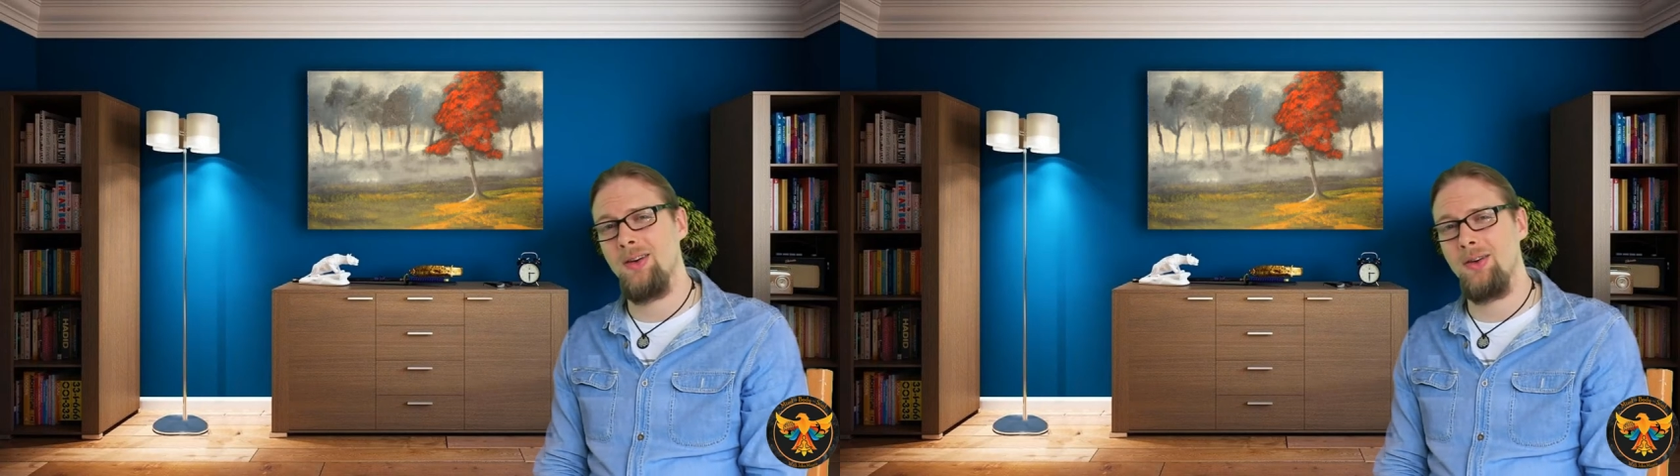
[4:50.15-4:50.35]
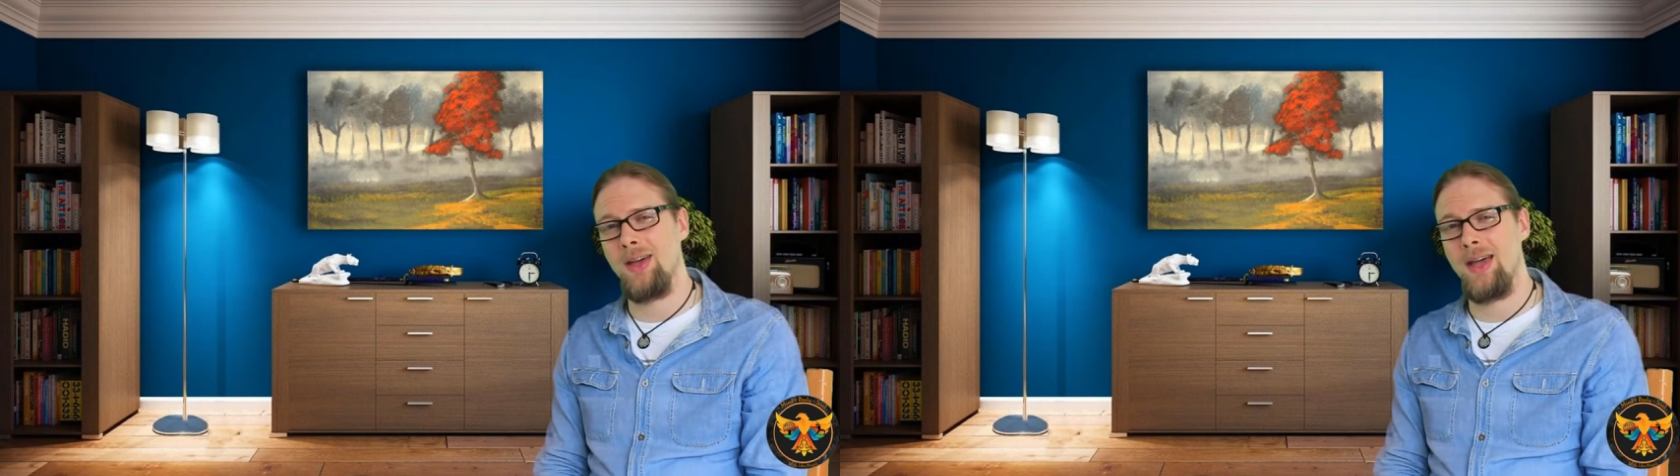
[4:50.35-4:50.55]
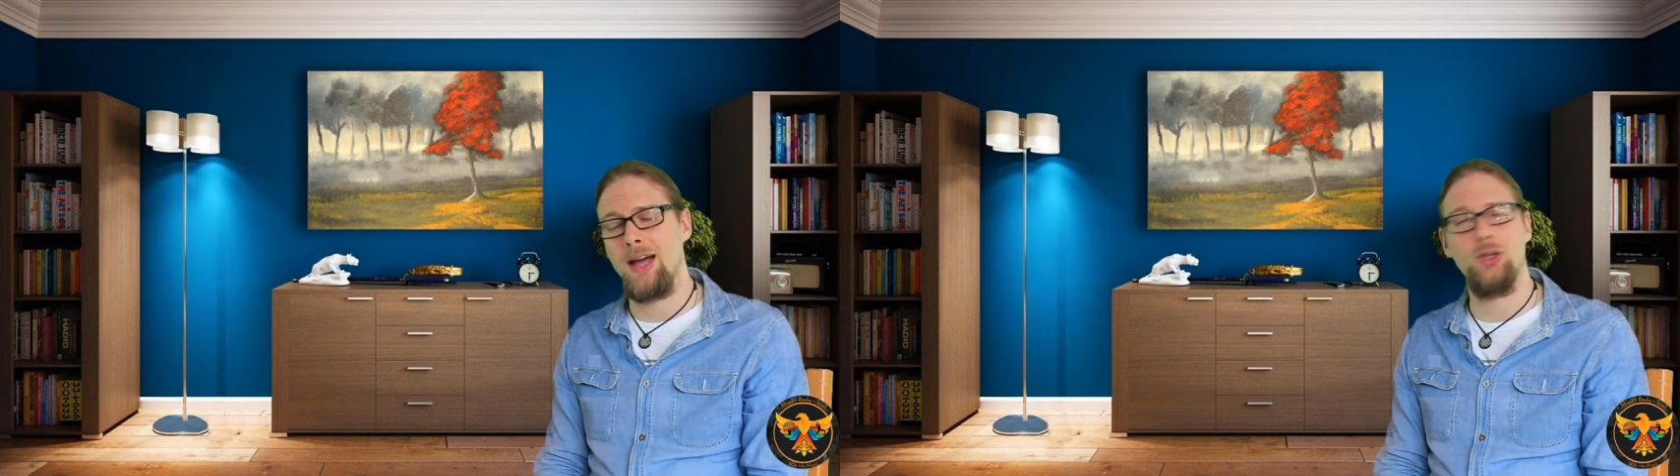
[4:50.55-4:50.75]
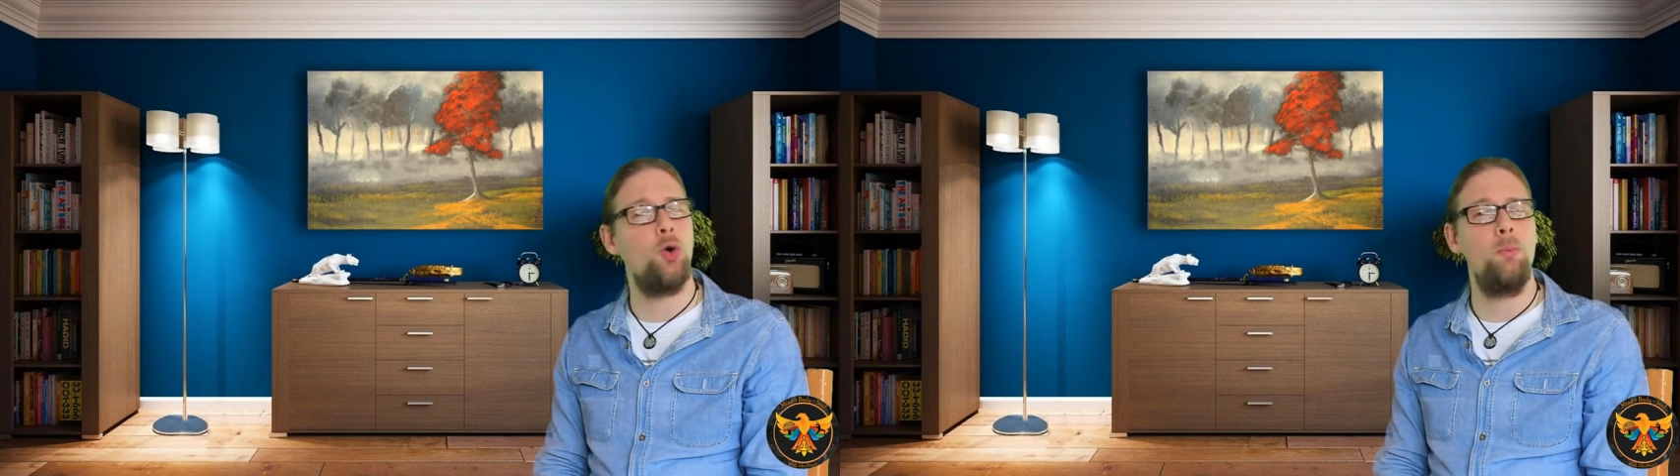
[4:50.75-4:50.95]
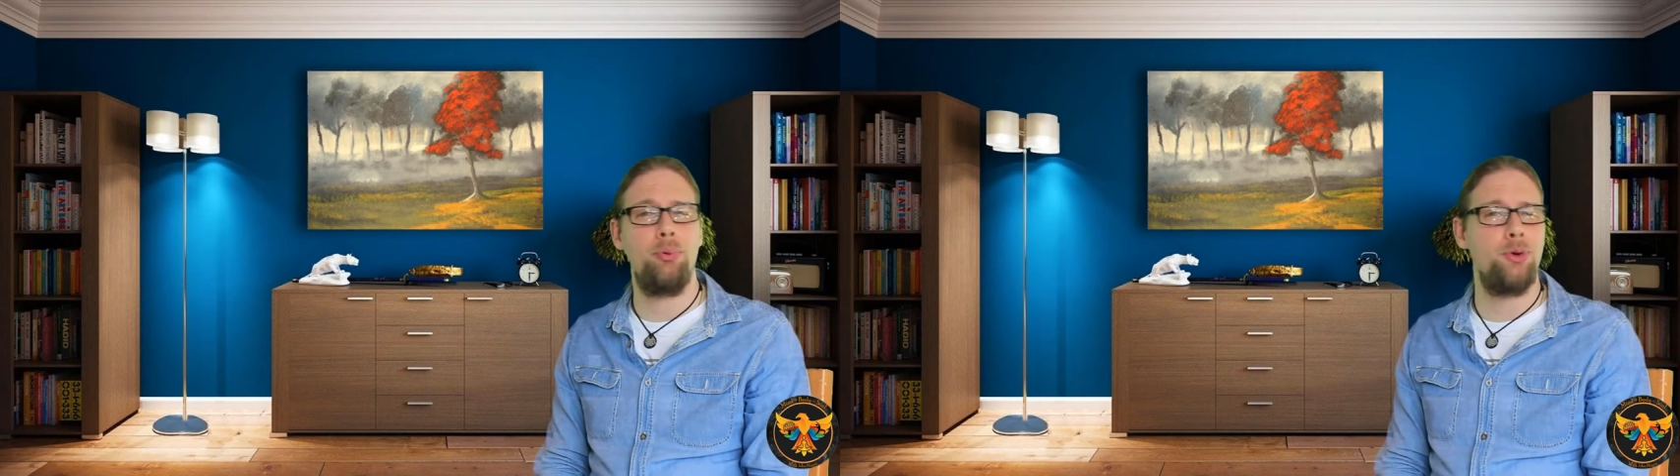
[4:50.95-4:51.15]
Okay, I
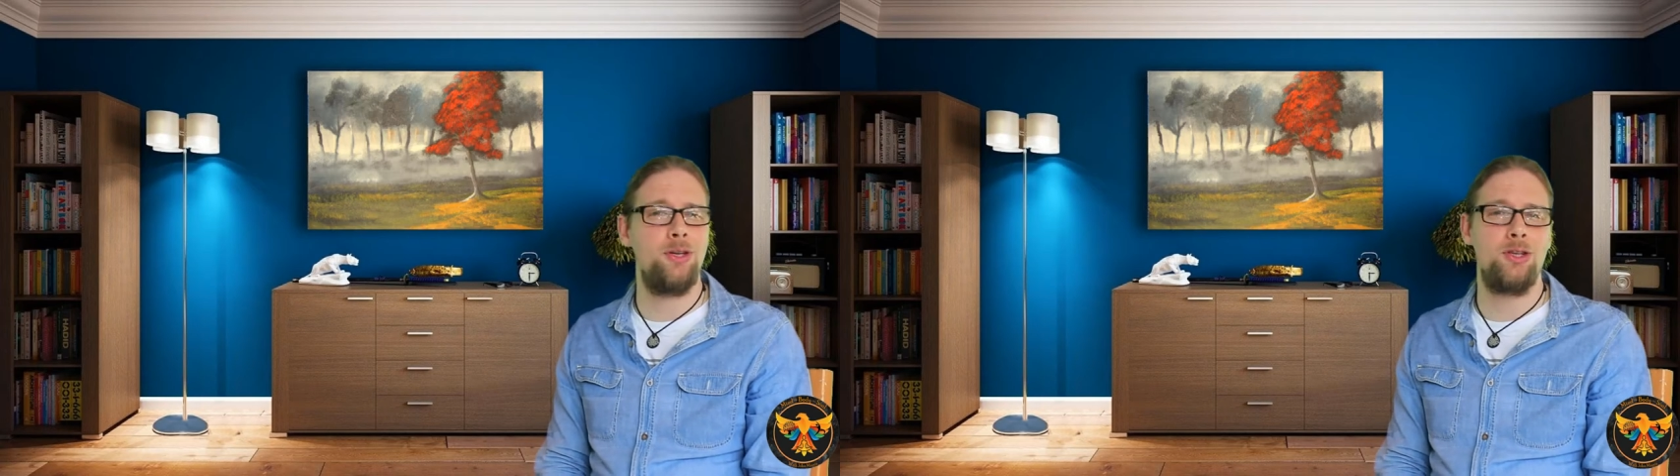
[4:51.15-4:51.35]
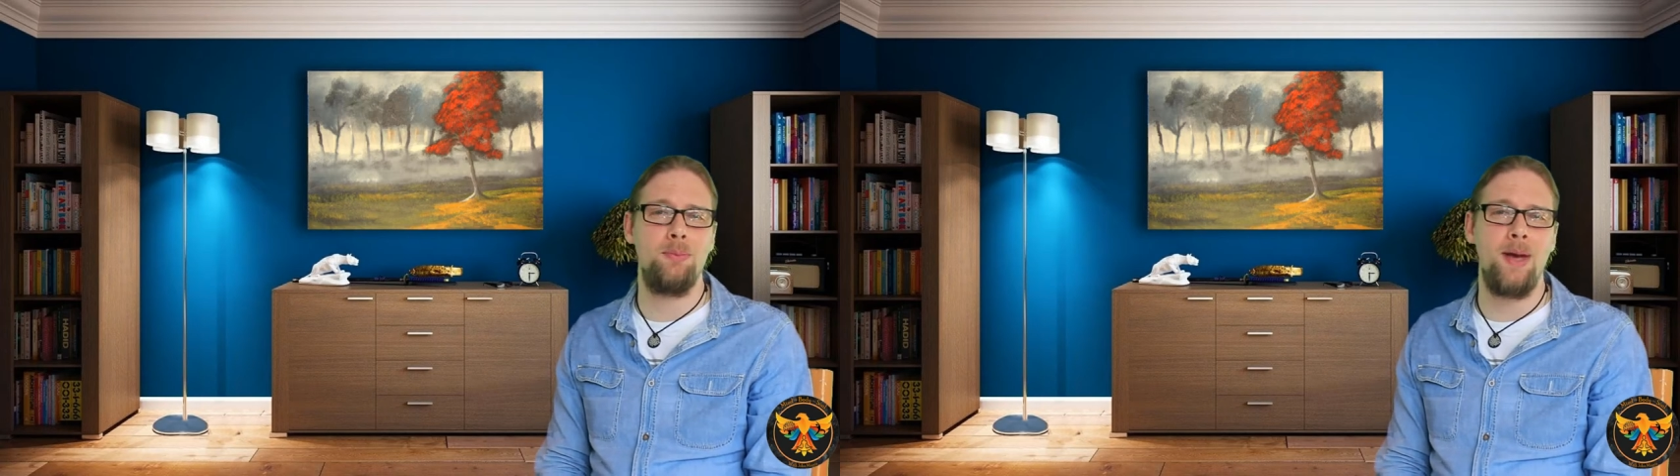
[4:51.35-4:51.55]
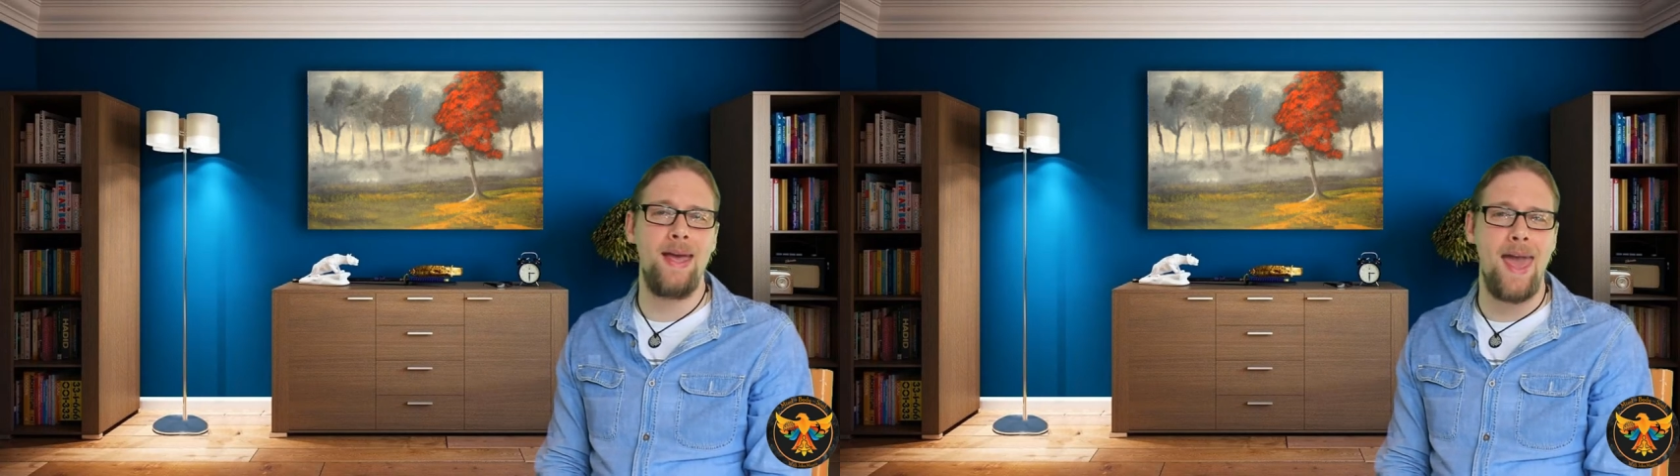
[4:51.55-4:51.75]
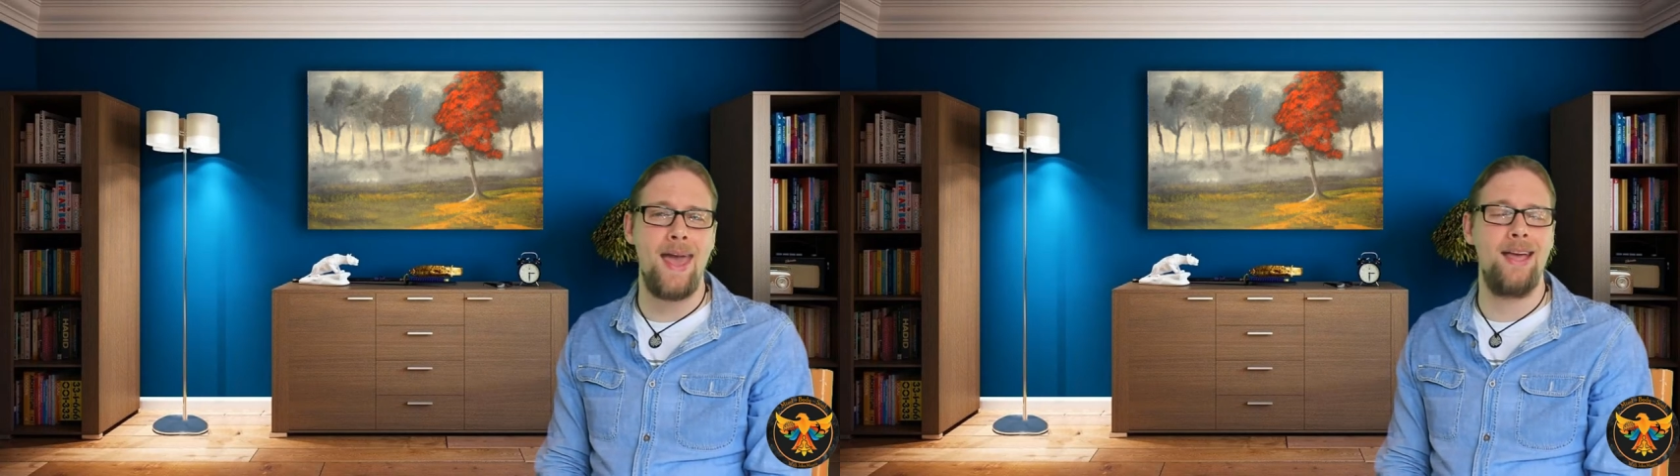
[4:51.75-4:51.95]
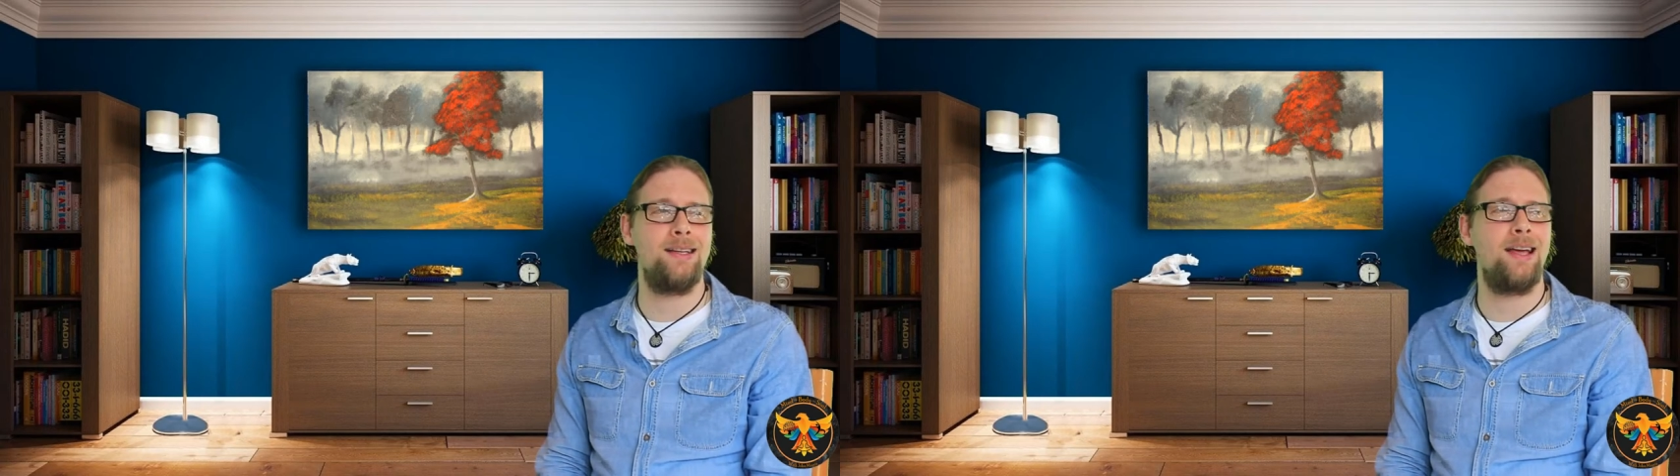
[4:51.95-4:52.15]
don't put into my
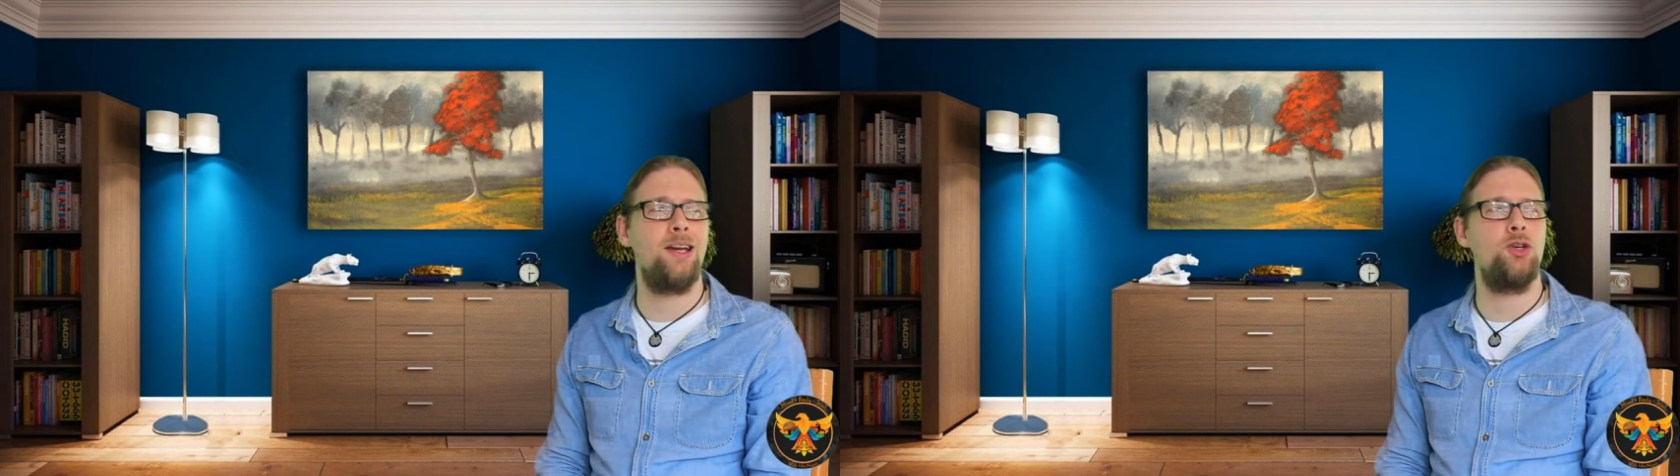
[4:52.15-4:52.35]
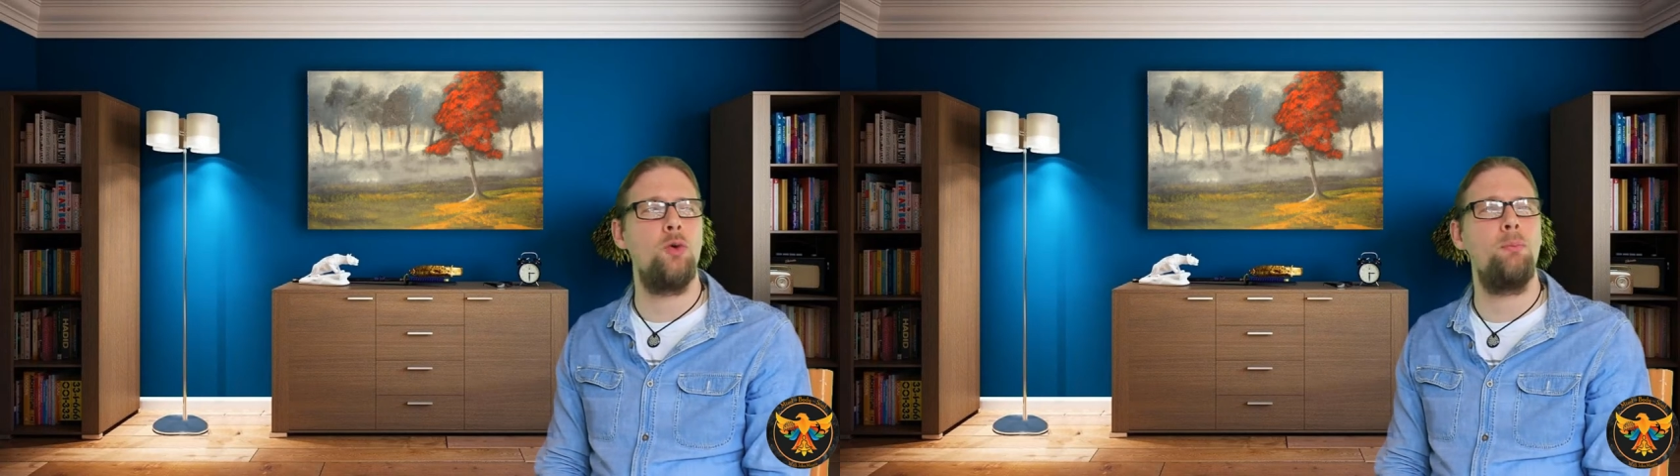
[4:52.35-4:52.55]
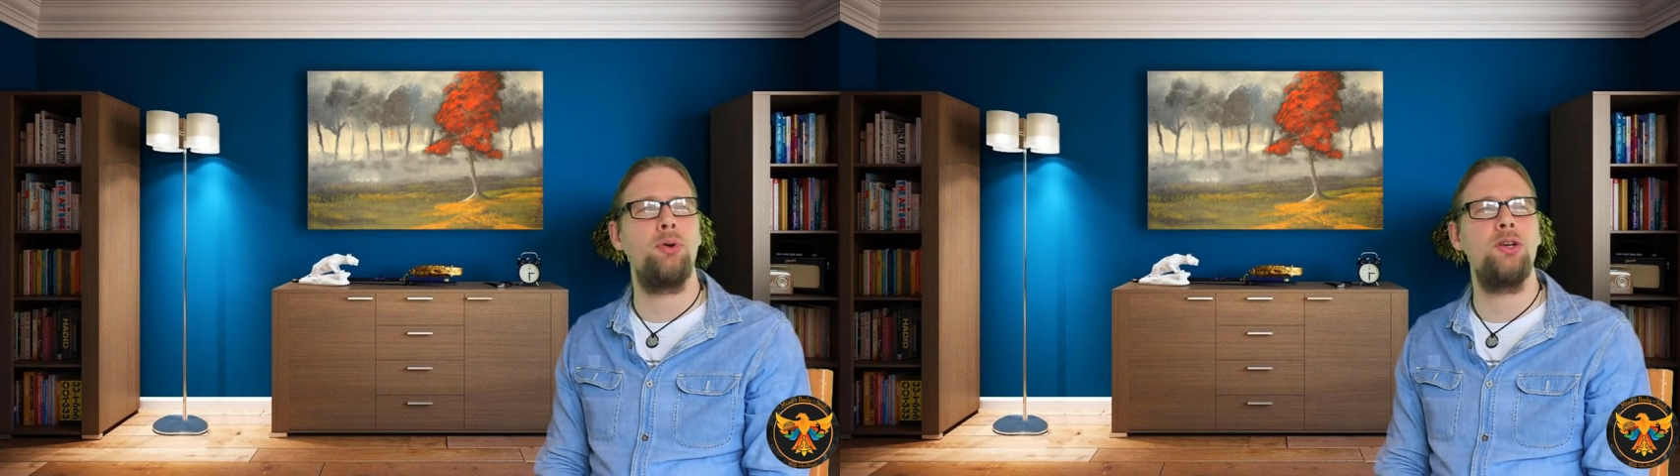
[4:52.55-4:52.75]
head and I don't put